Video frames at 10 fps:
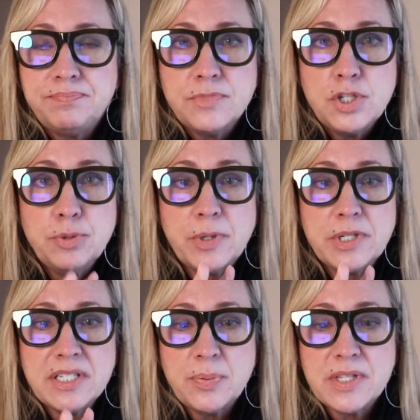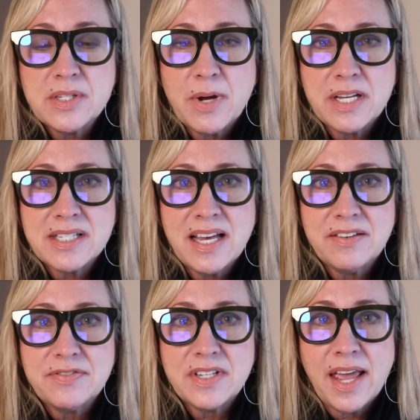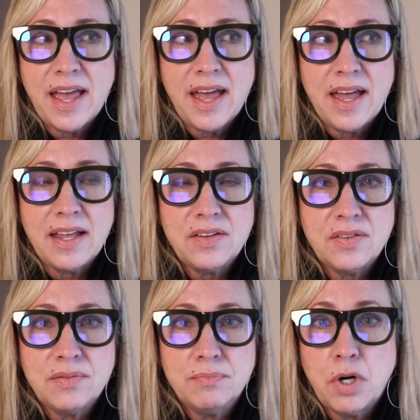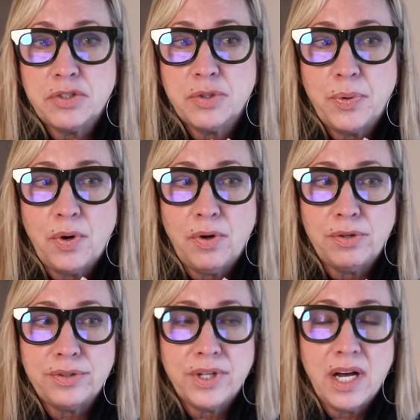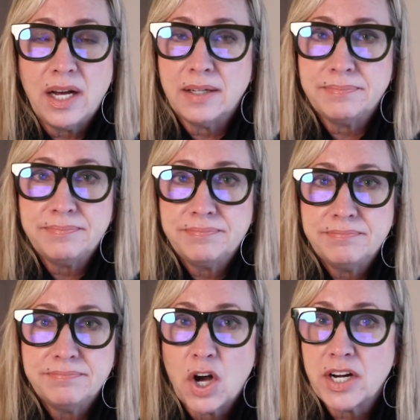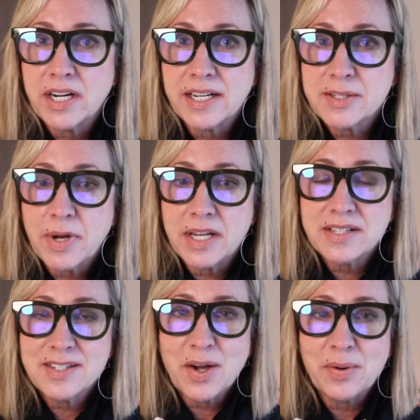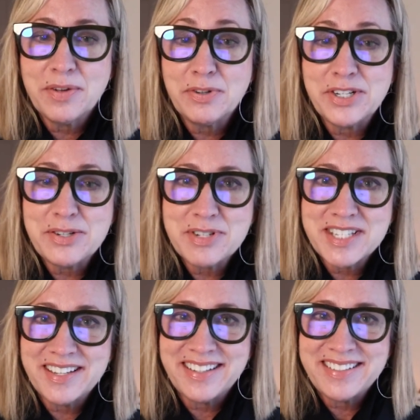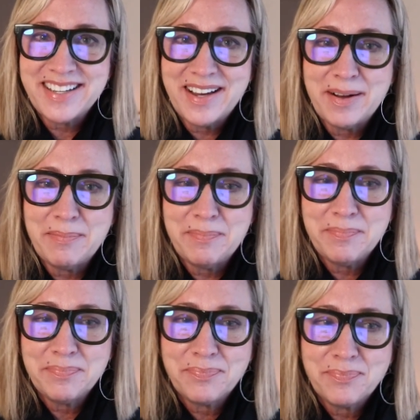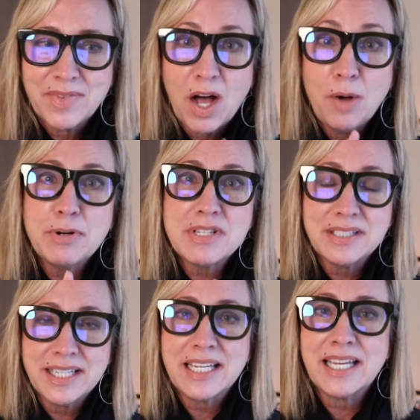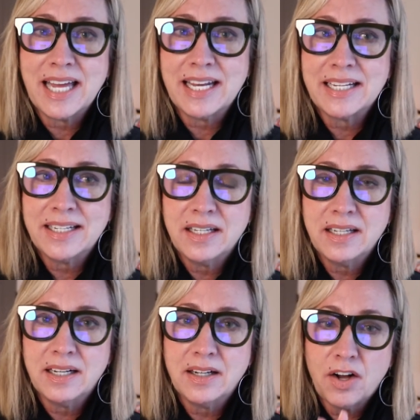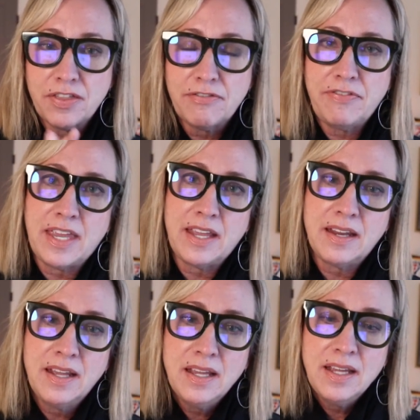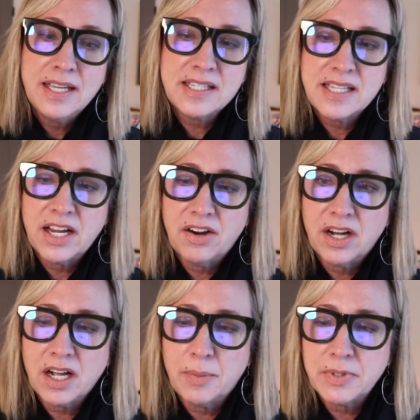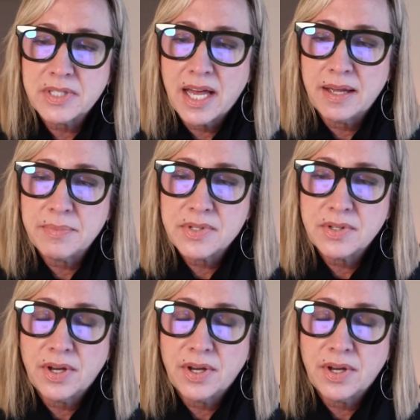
two participant spots left and multiple auditing spots. So if you're interested, I'll post the link again on the feed. It's there a couple times.